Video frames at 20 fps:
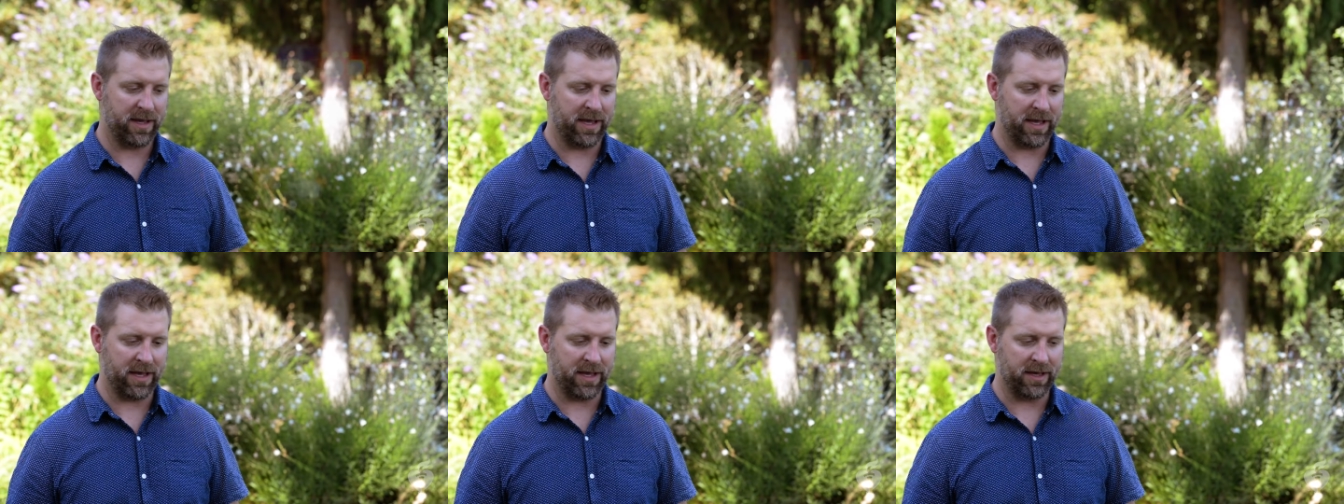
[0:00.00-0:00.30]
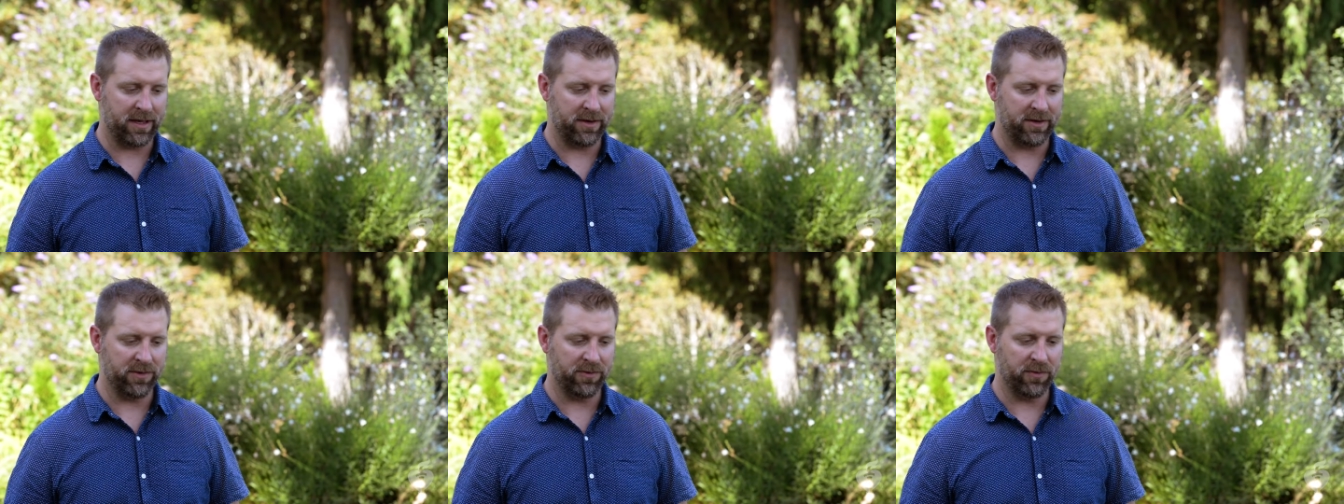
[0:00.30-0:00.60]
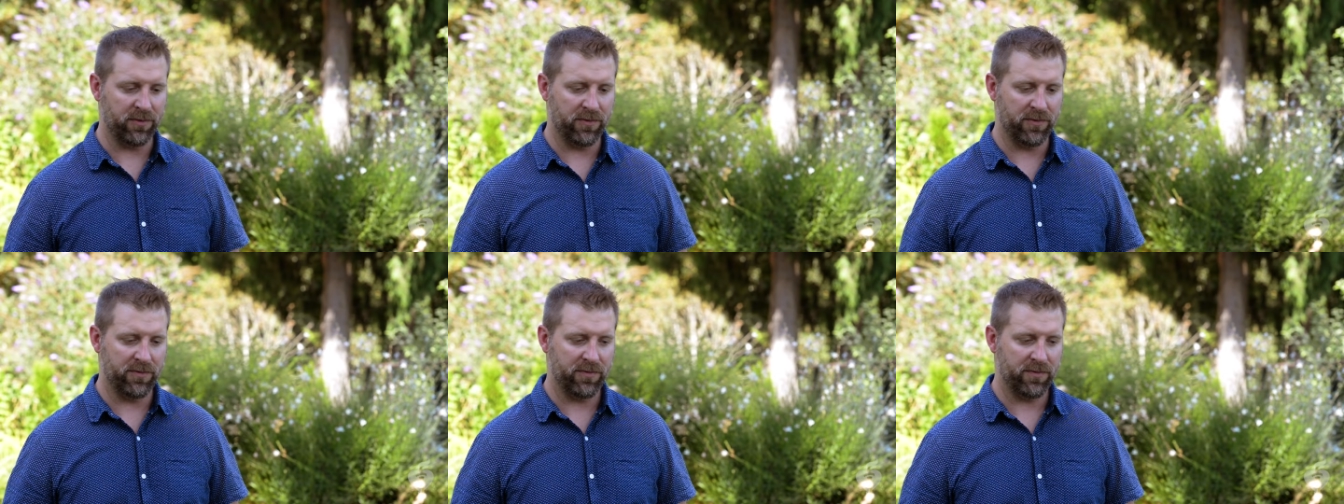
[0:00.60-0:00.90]
and
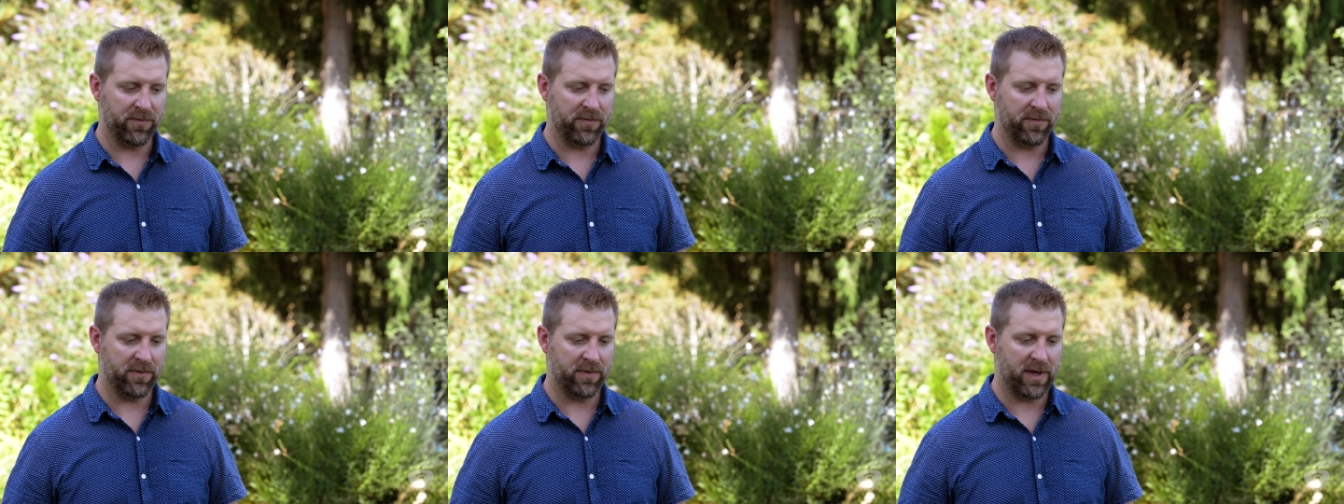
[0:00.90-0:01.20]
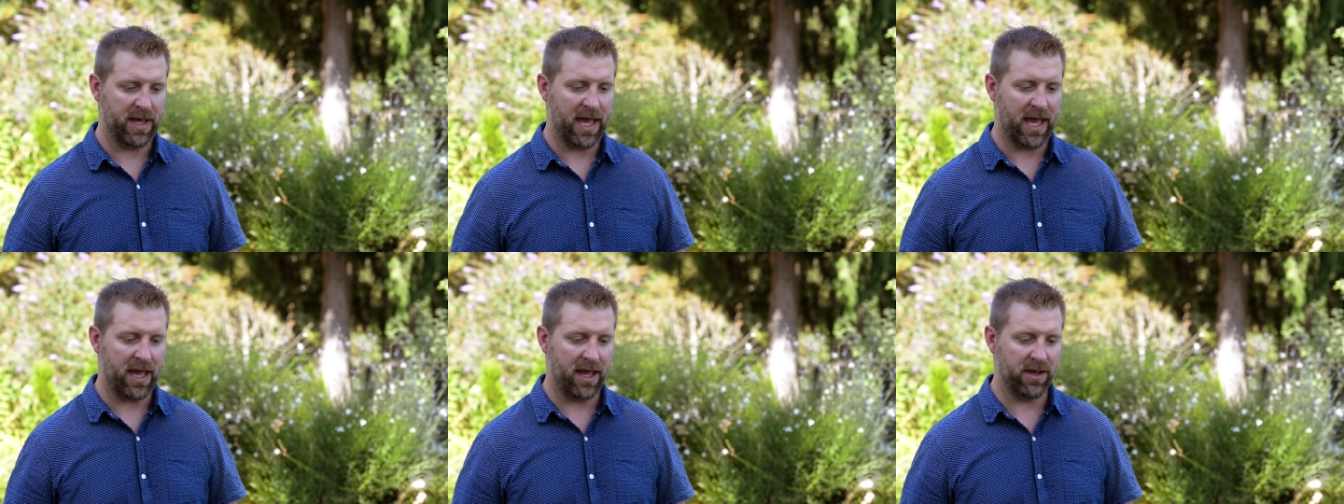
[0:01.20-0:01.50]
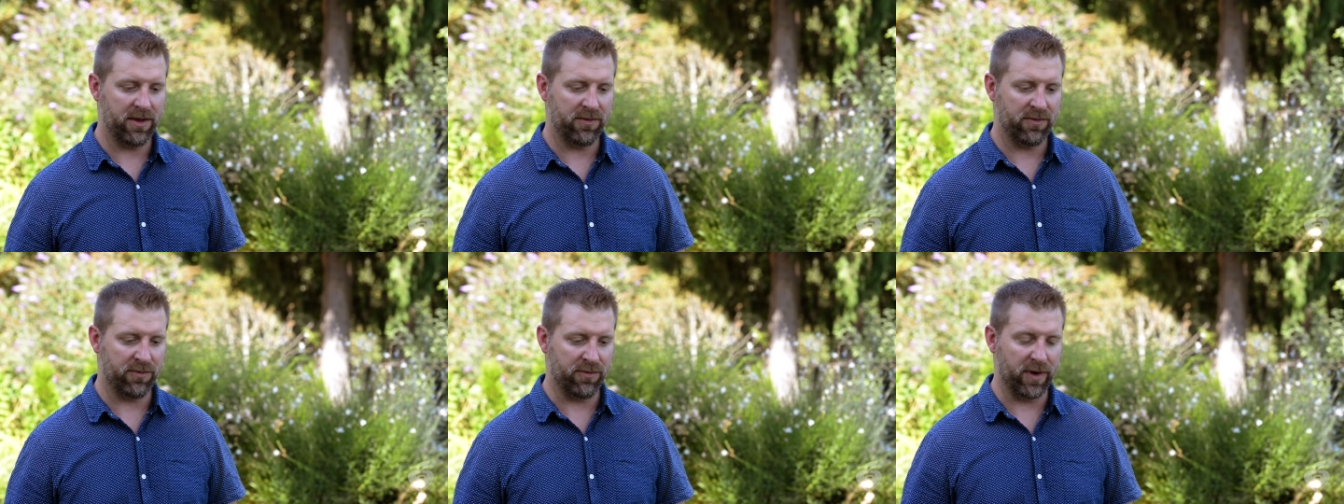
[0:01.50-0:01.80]

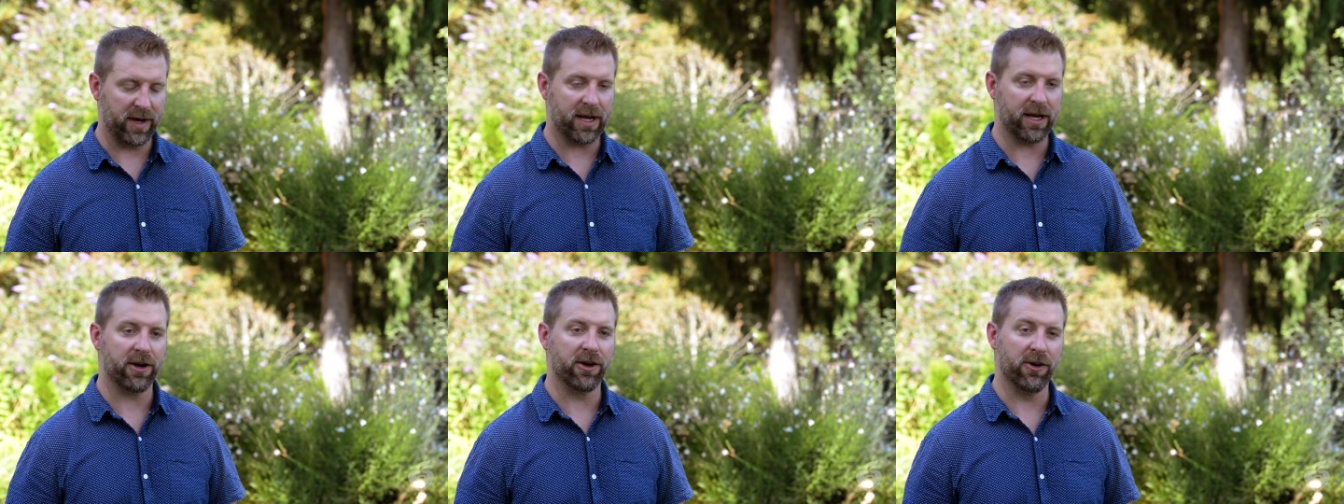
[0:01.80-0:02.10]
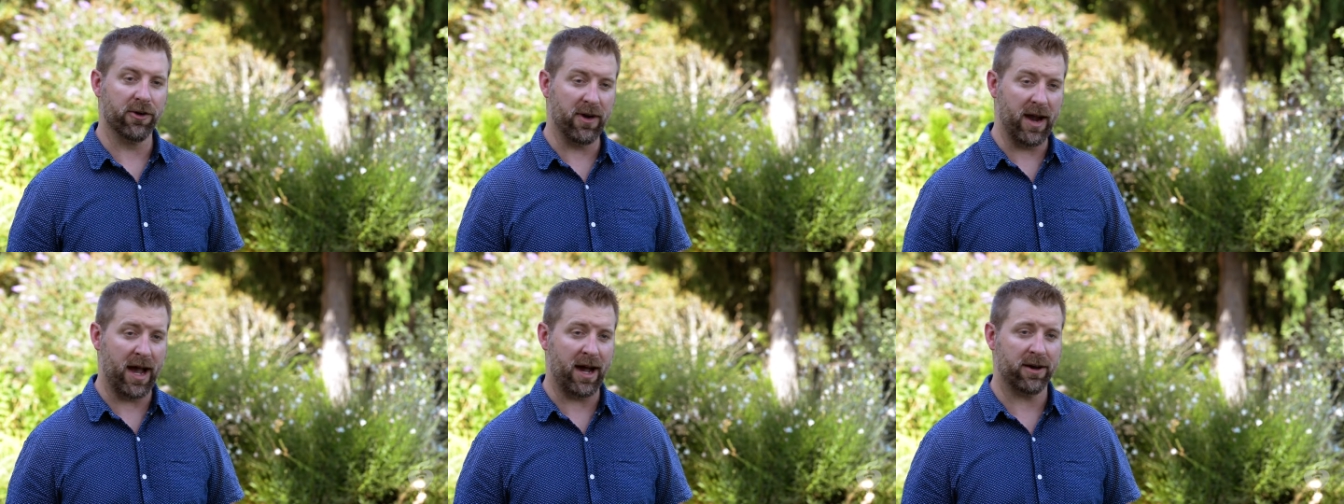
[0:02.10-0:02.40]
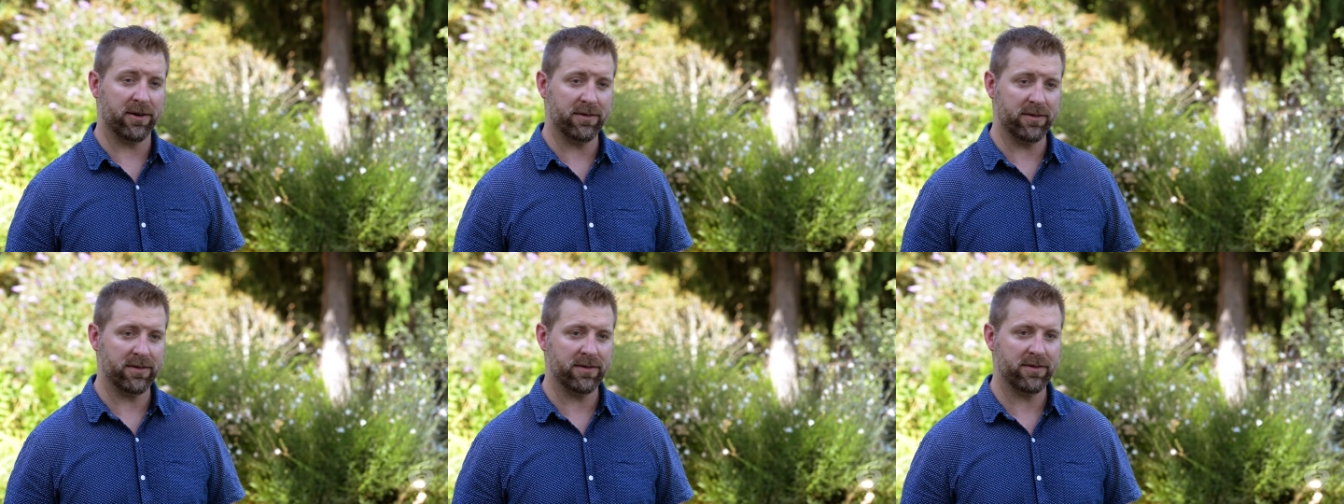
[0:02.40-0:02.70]
freaking her
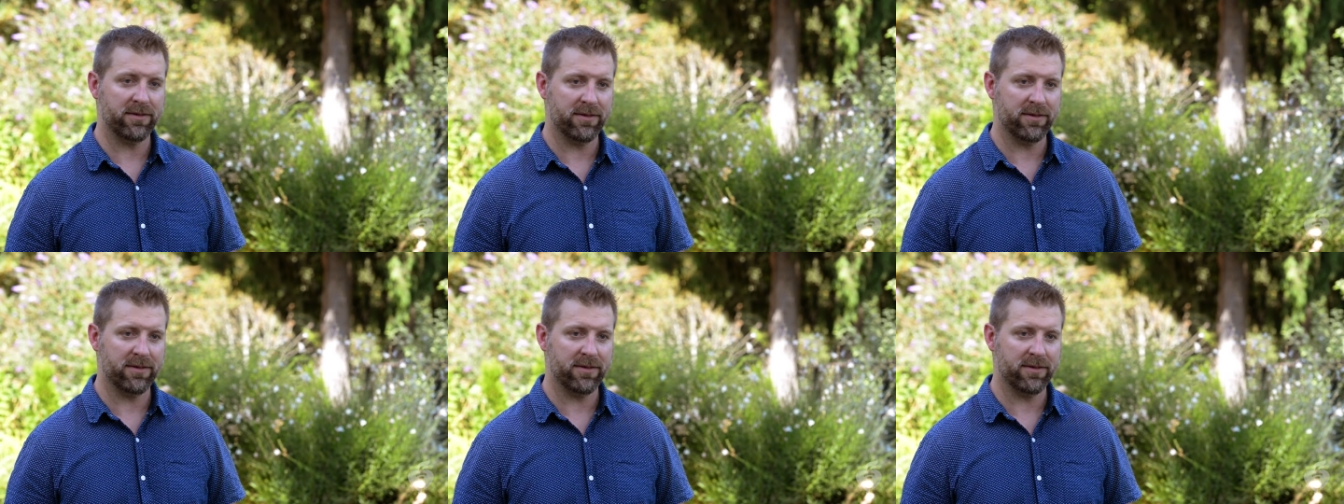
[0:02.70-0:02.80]
out